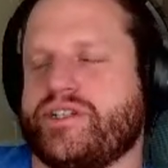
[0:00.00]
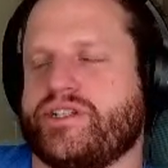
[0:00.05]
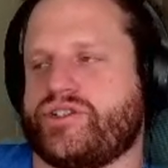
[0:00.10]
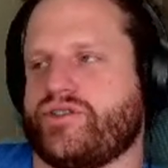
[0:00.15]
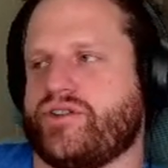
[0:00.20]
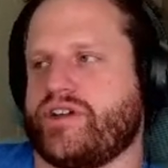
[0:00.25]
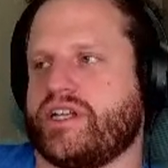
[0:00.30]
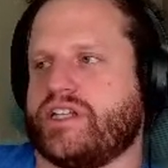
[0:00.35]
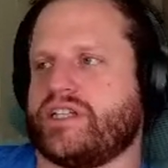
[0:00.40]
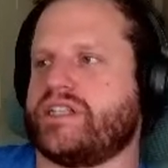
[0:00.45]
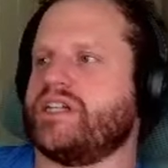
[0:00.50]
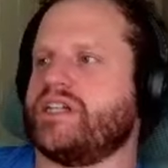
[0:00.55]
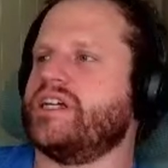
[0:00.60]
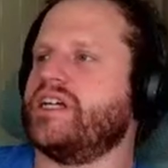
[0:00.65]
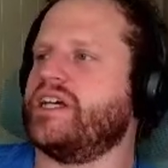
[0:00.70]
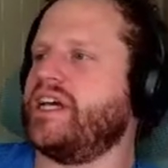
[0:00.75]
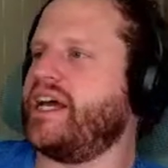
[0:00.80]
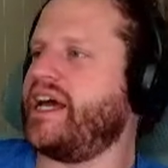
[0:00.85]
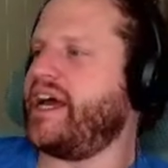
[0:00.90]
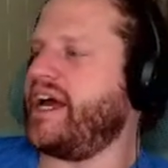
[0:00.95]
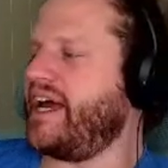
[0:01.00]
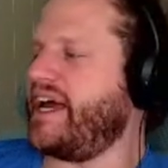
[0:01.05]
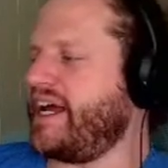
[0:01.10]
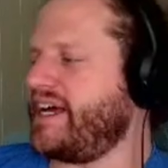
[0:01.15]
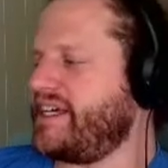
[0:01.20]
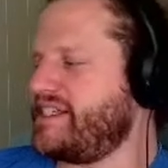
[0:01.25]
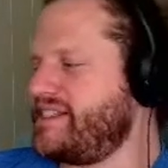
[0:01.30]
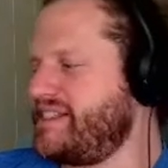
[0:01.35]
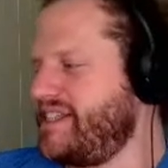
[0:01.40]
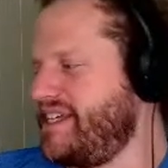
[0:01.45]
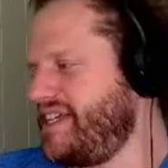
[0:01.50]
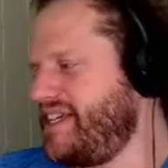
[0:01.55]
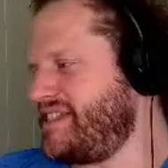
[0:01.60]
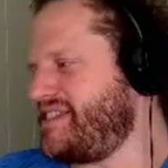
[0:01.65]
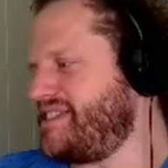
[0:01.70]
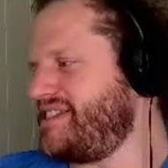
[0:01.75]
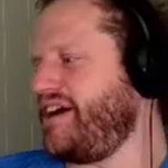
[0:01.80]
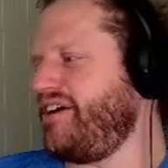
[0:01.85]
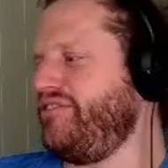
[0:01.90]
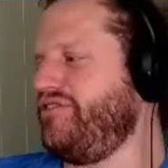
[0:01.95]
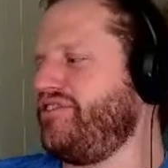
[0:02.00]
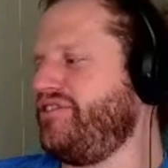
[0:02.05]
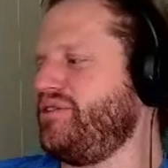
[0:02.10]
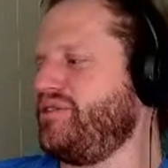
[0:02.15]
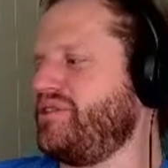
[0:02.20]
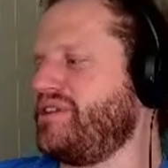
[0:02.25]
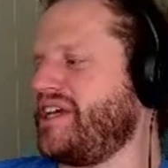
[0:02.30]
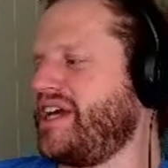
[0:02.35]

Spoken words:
joined, and I see his selfie with the